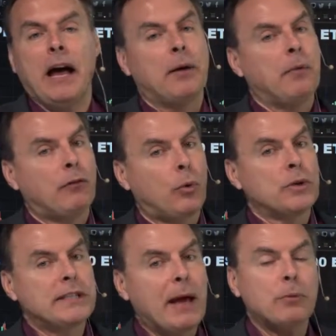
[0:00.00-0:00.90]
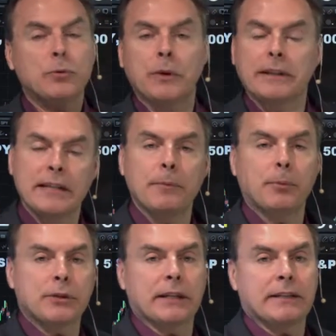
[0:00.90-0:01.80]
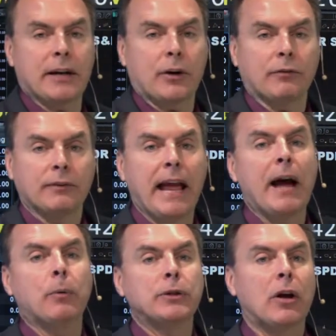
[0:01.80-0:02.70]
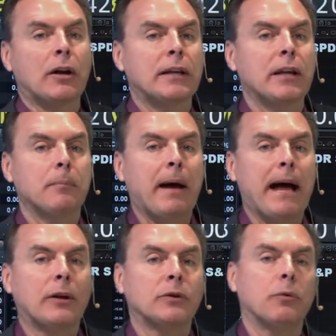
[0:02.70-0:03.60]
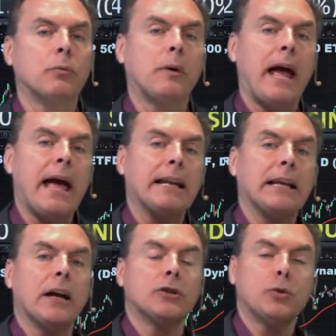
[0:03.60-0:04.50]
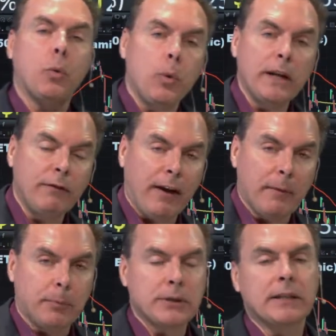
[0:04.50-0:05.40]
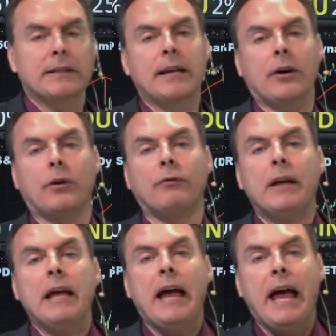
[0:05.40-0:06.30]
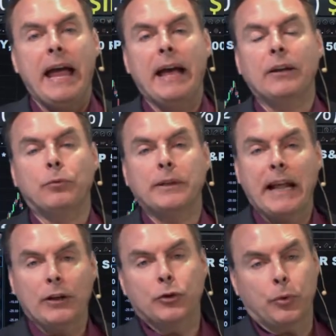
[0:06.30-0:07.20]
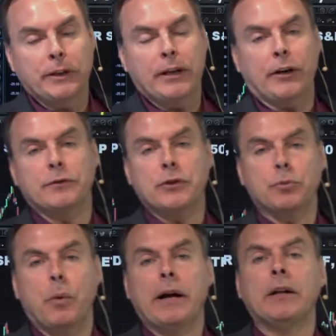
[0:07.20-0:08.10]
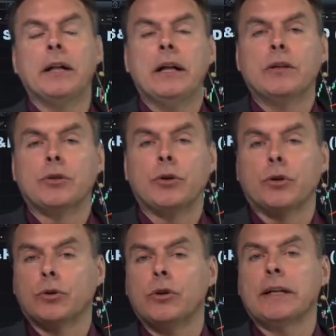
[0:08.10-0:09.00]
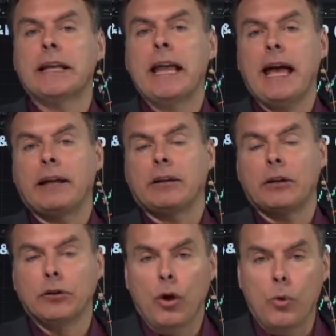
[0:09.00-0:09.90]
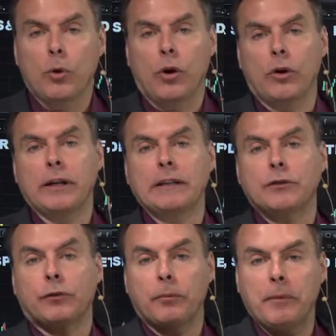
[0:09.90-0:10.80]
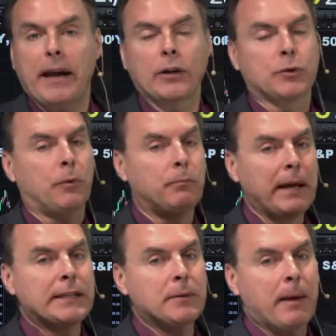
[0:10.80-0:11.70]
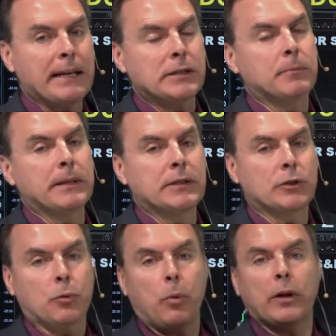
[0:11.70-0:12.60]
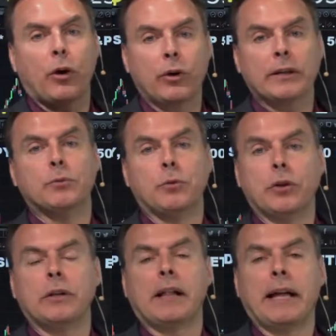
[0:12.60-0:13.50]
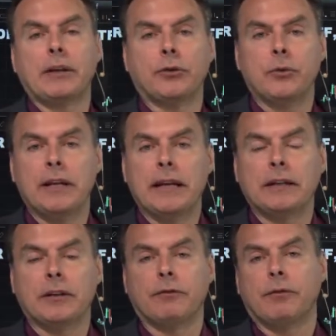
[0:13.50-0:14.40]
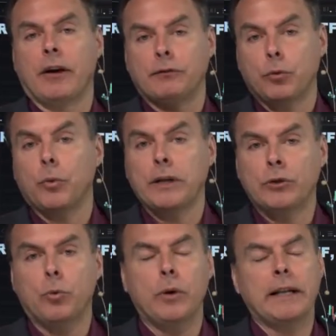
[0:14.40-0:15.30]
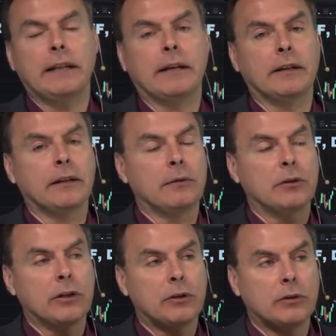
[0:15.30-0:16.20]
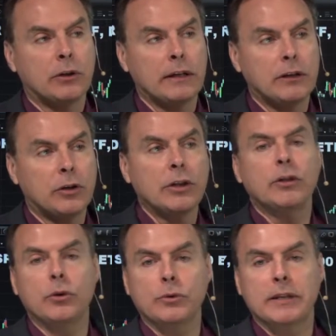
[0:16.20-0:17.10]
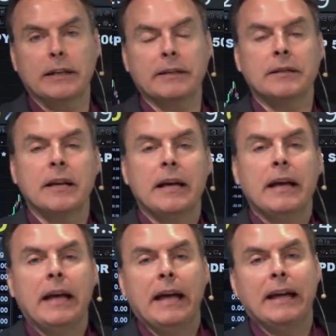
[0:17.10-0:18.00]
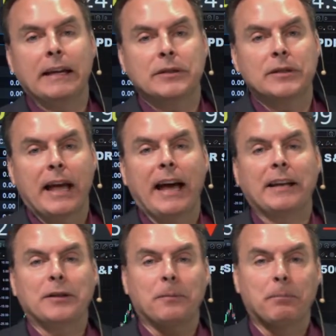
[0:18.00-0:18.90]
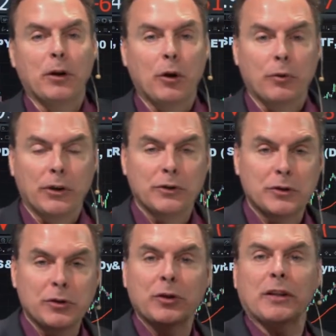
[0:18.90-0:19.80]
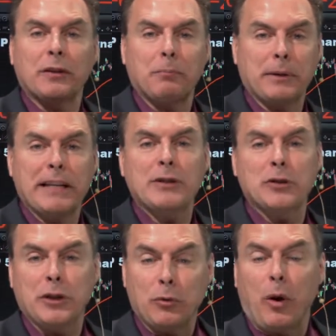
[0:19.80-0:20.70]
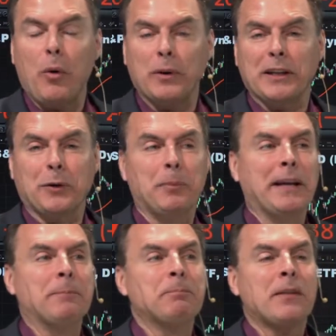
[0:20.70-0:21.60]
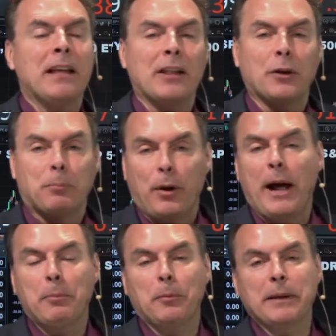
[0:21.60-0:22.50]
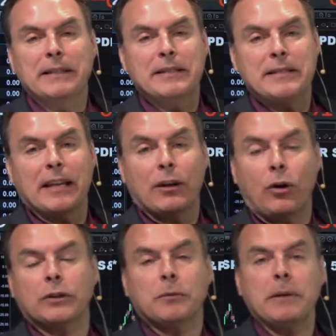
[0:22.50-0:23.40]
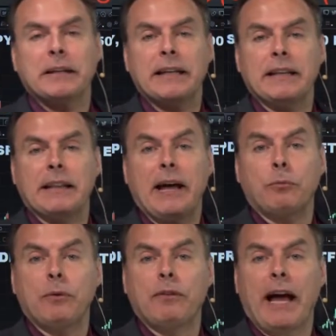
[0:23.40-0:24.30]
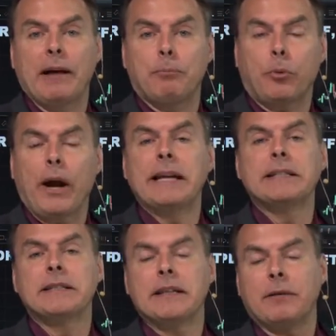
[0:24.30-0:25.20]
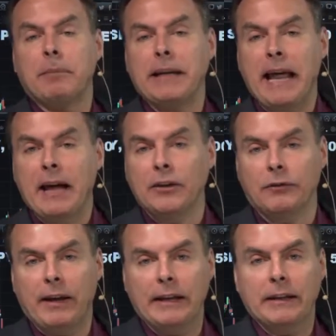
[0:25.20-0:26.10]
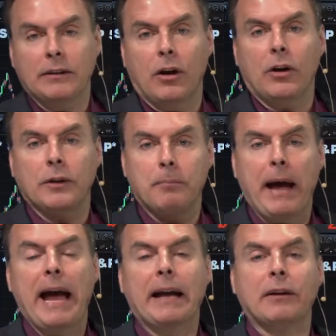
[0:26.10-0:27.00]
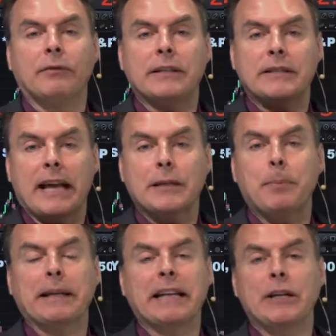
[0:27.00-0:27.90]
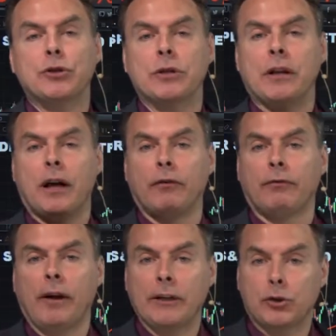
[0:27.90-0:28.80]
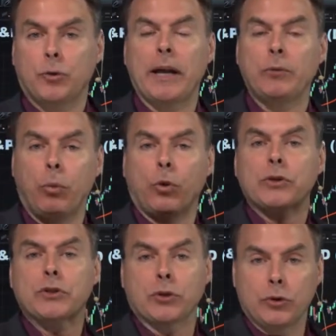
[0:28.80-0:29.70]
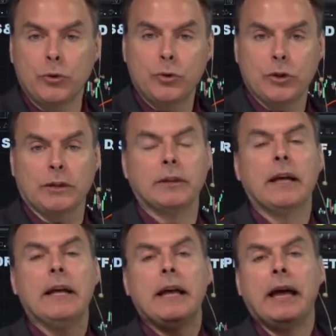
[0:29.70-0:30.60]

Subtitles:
Of course, that was with a 10% tariff. Now we're talking about adding a 25% tariff and retaliatory tariffs as well. So you're looking at lower earnings from there. So we've made some estimates as to what earnings will look like through the end of 2020. The good news is that, you know, they're still gonna potentially grow a little bit. The problem is that ultimately that we've got prices that have been elevated on the back of this expectation of a trade war solution.